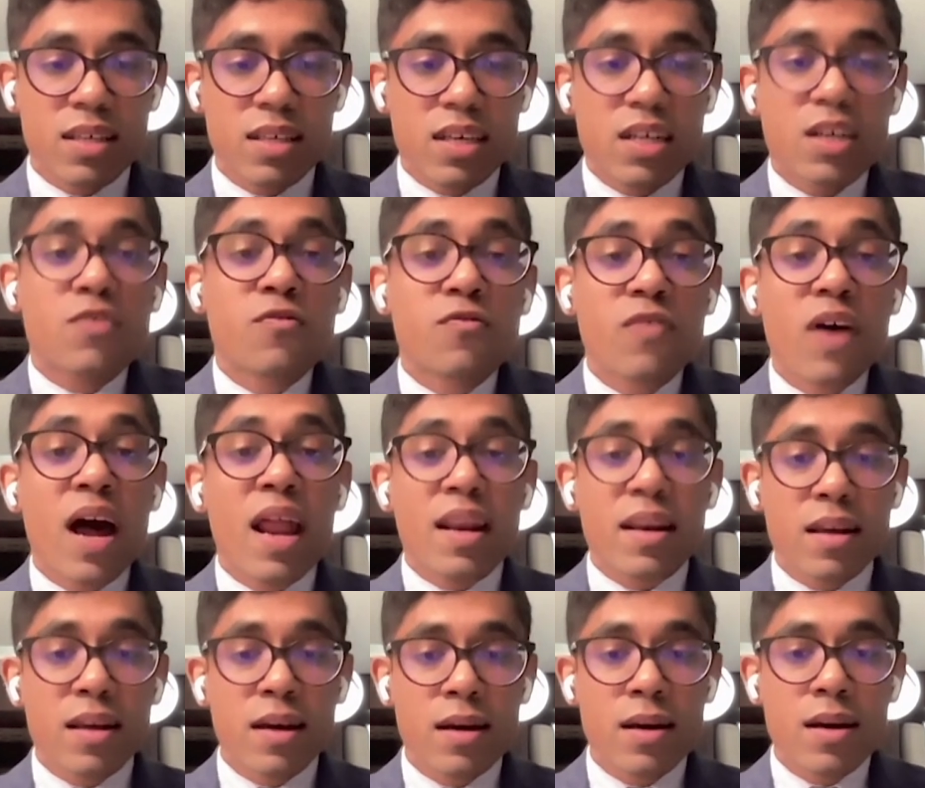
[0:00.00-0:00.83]
year
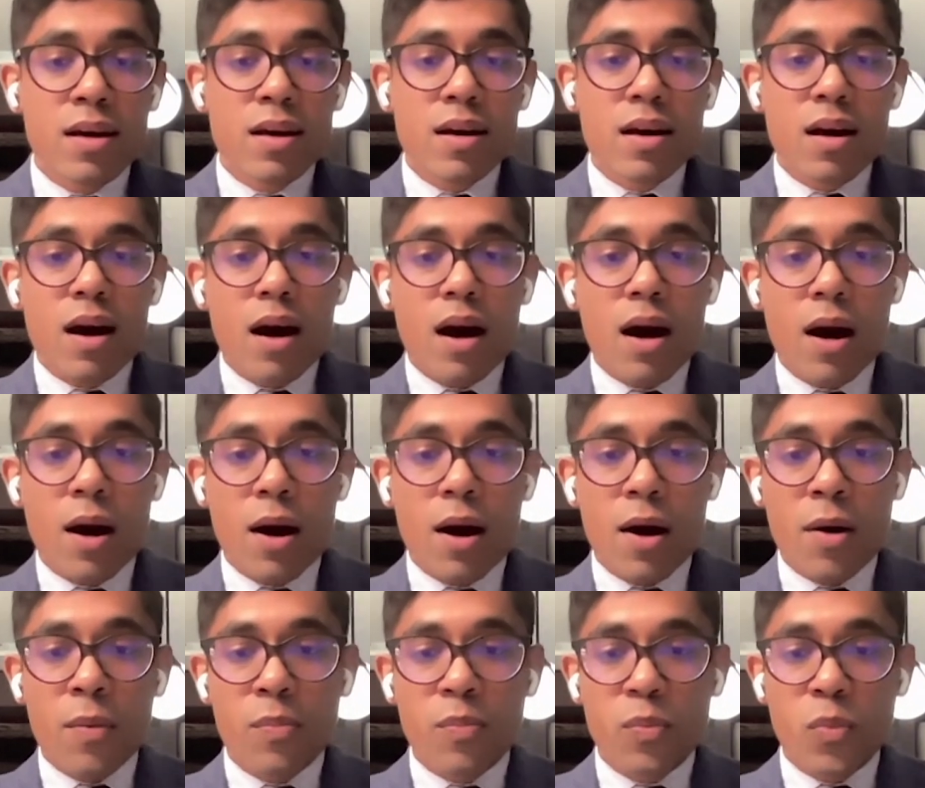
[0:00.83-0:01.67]
one,
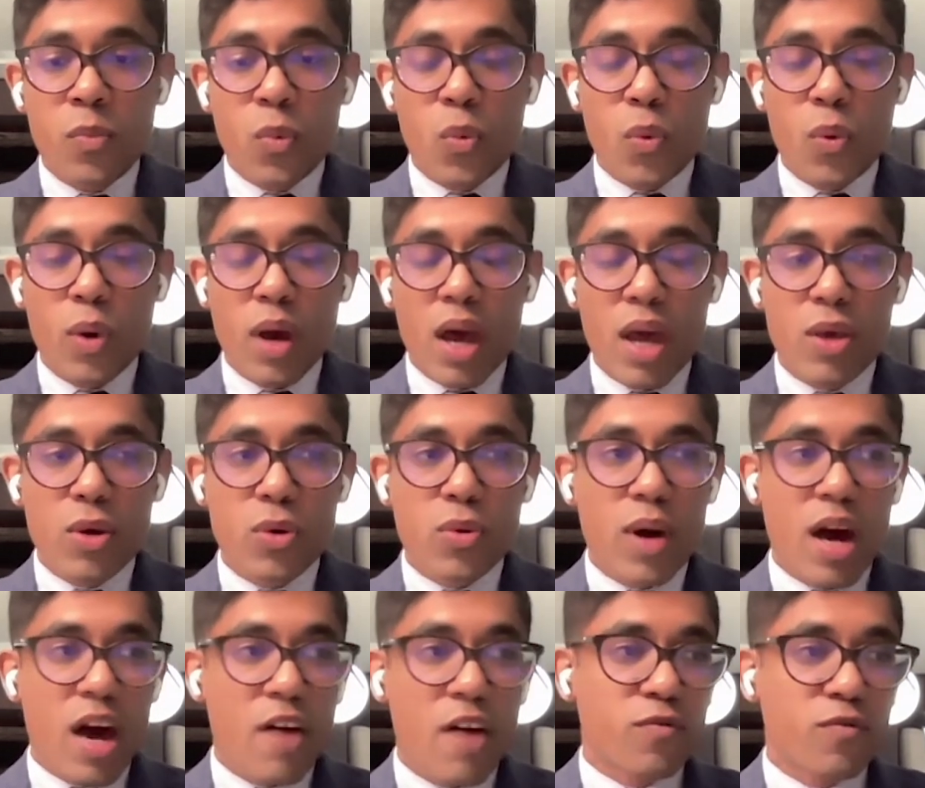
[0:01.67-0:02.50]
where you
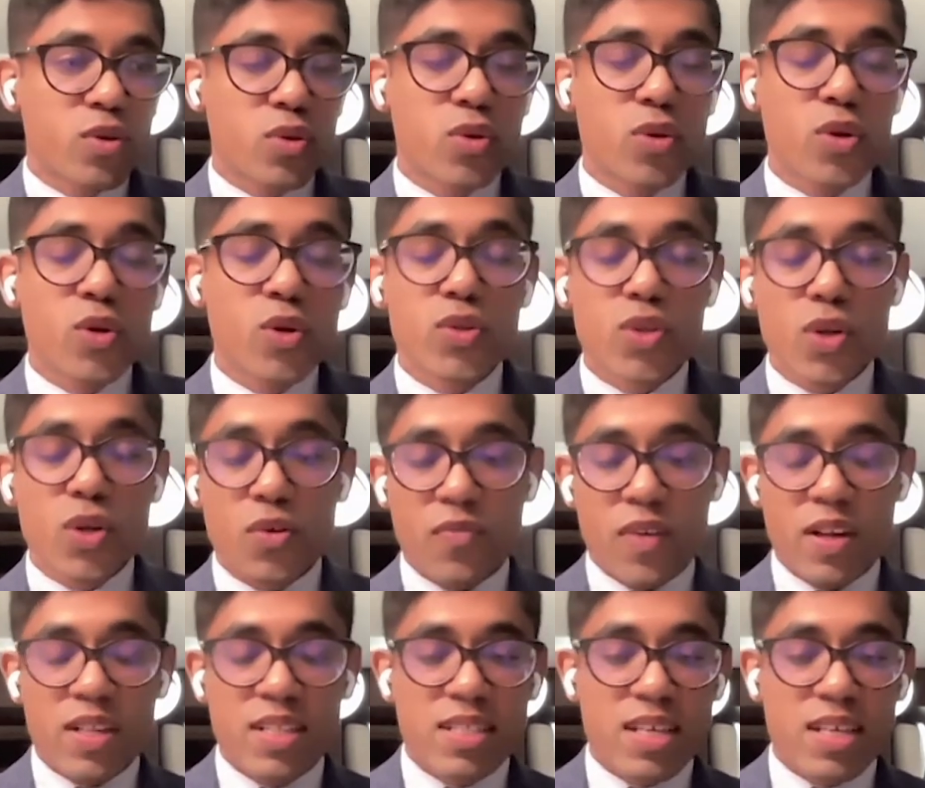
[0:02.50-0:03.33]
have schools on
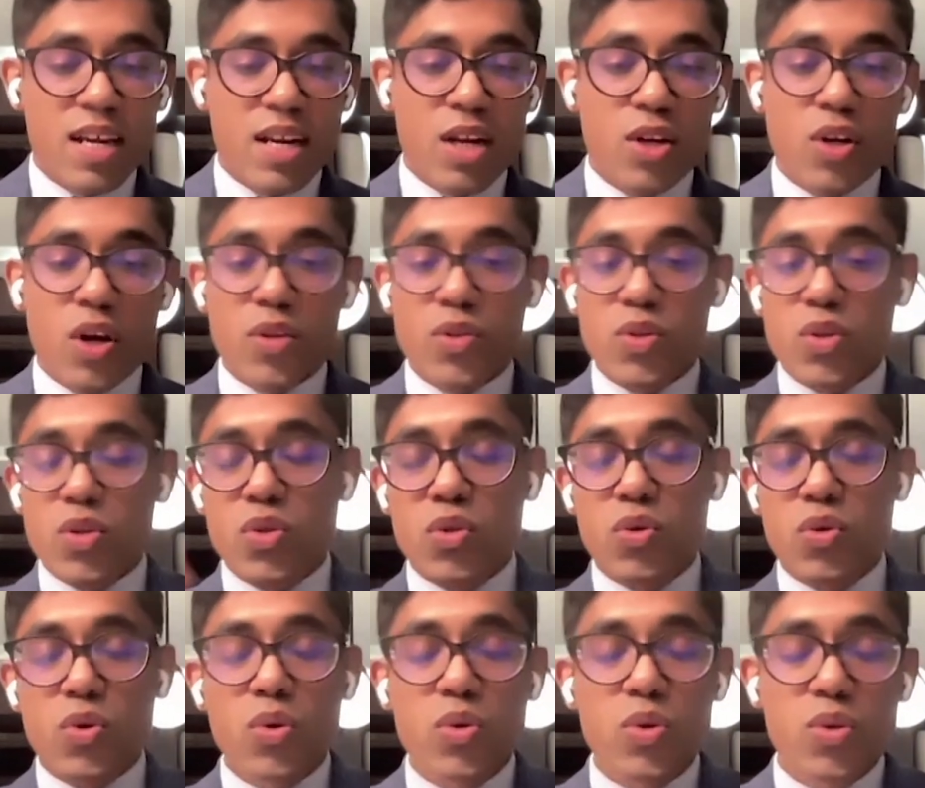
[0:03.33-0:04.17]
one side and you have the
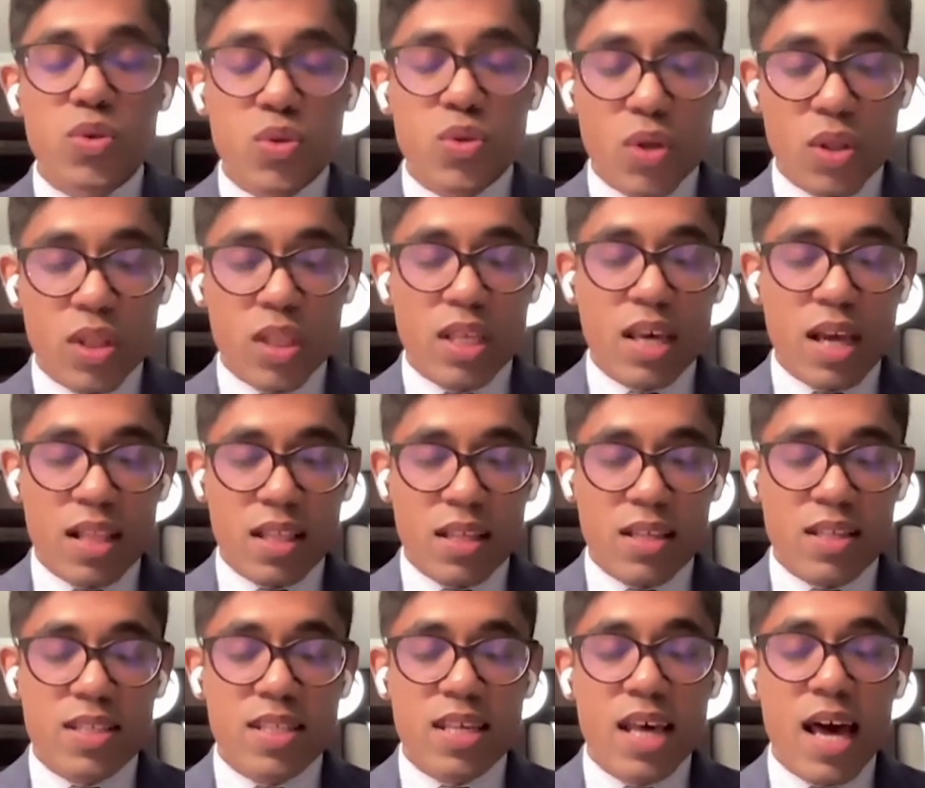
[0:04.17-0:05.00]
students on the
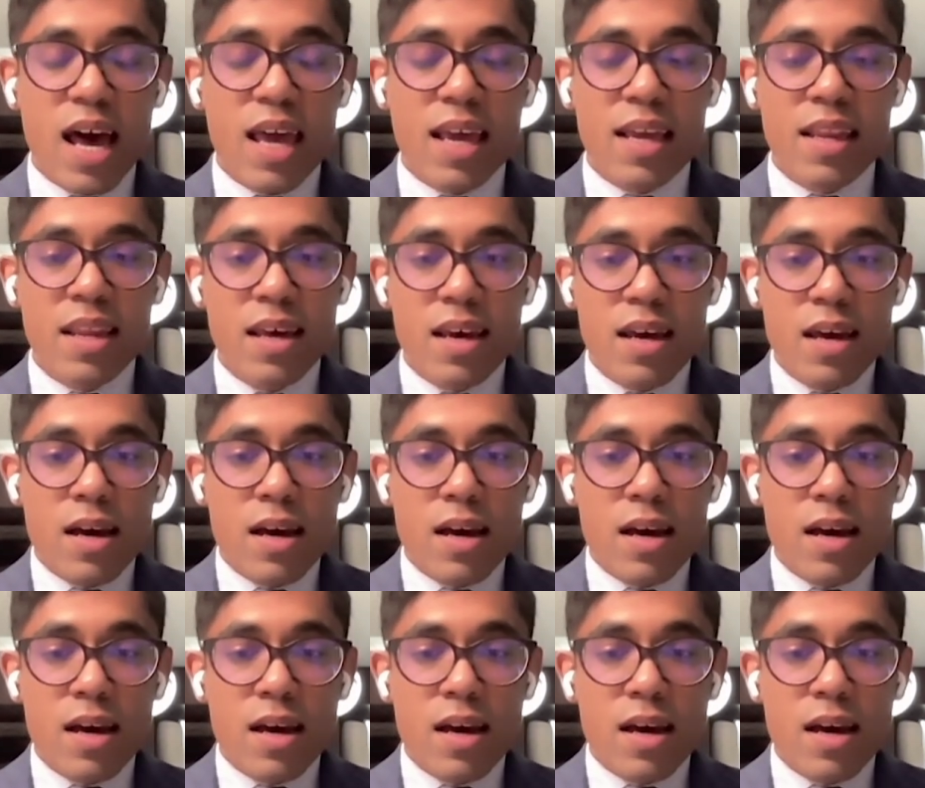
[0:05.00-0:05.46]
other side.